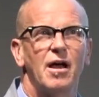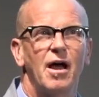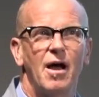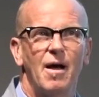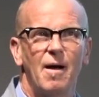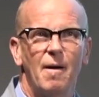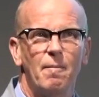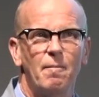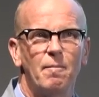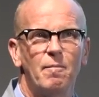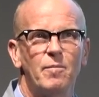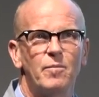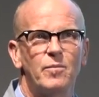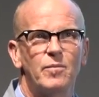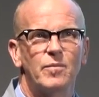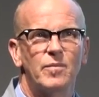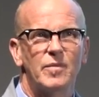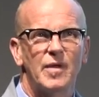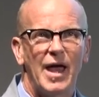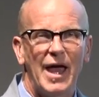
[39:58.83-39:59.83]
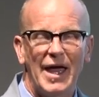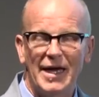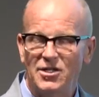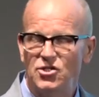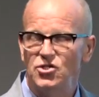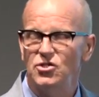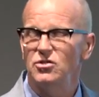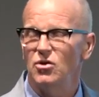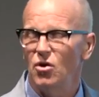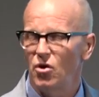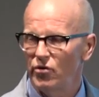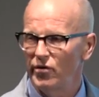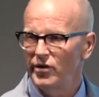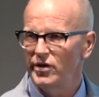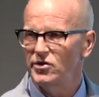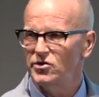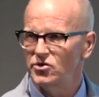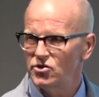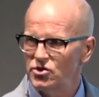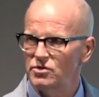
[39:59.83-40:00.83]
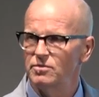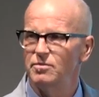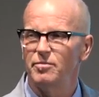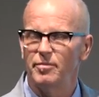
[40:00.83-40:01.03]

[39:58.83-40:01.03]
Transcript: um, Agent Orange,